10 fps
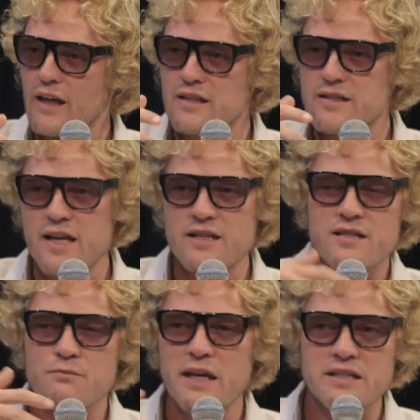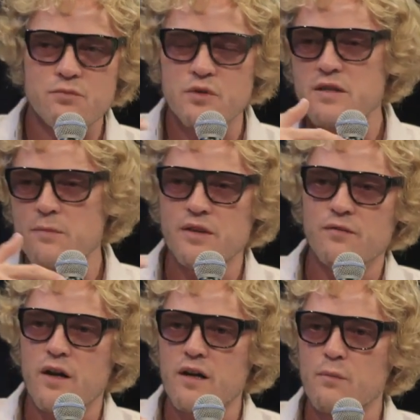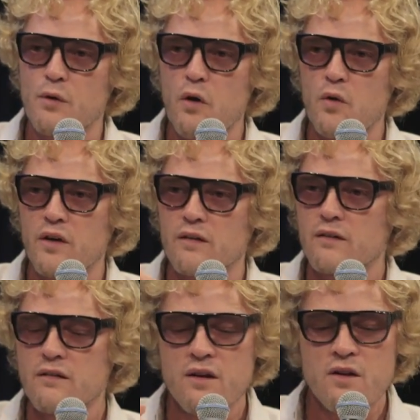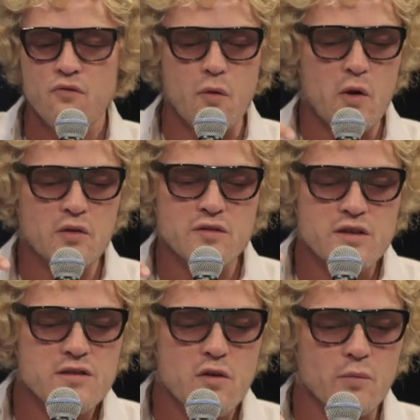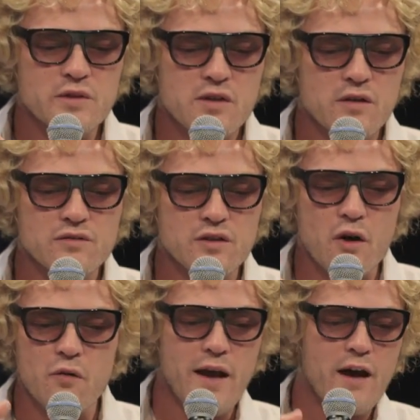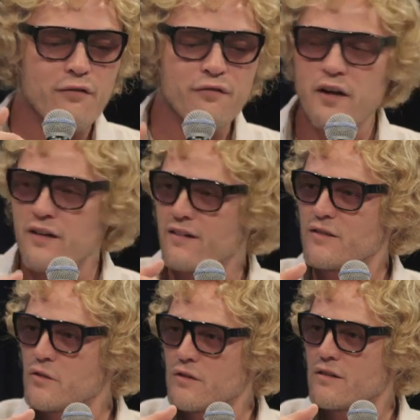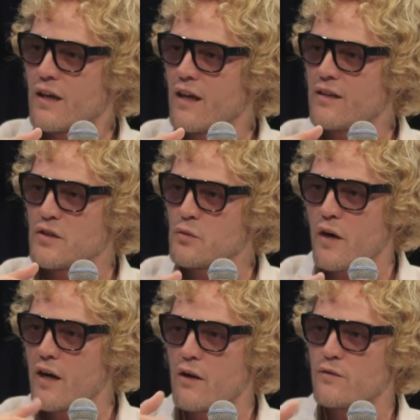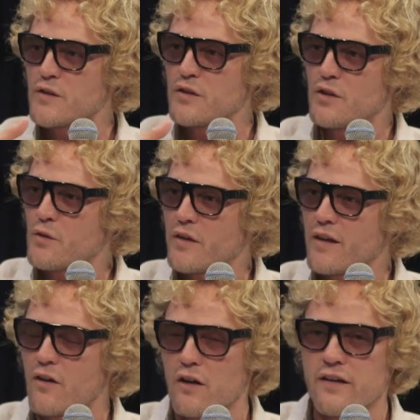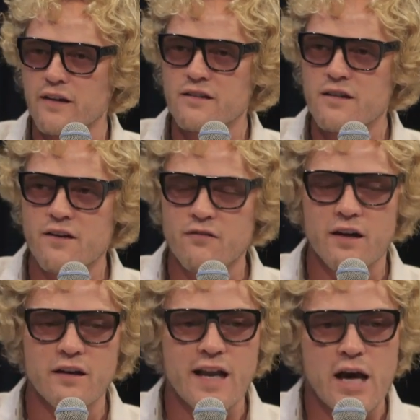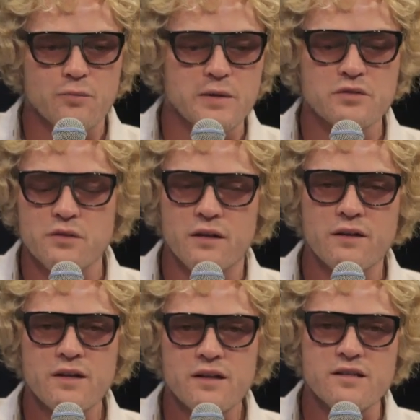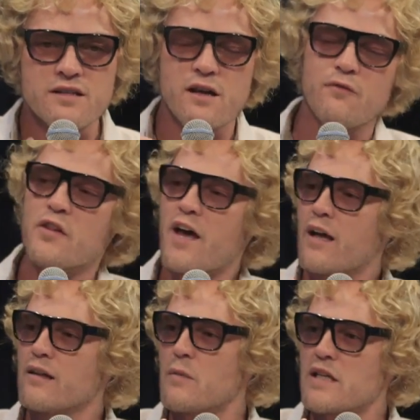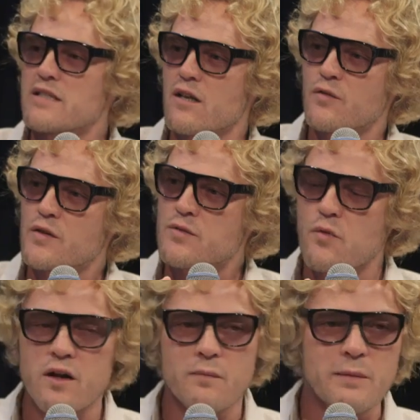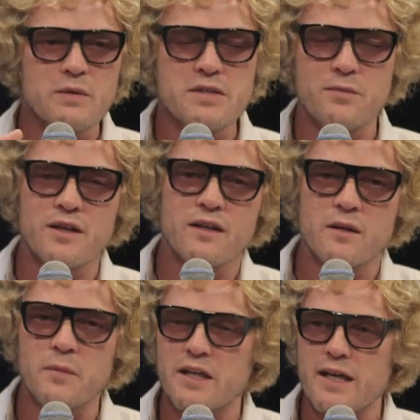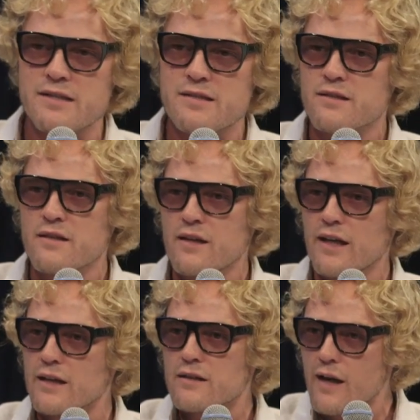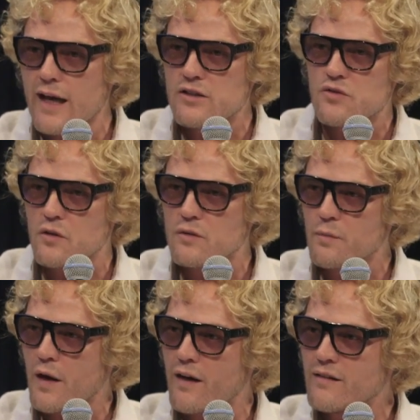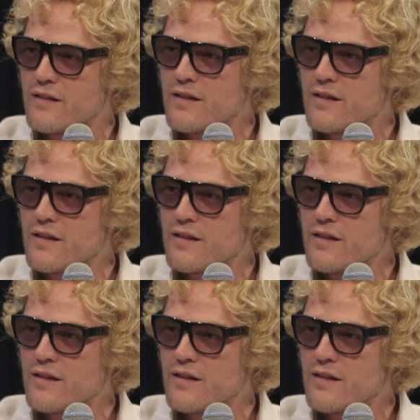in a sense, mixed with something very Baroque. And Roberto just told me to go and have fun and do what I love to do and all. And it kind of like allowed me to discover that in myself as well. Maybe something a little bit less intellectual, but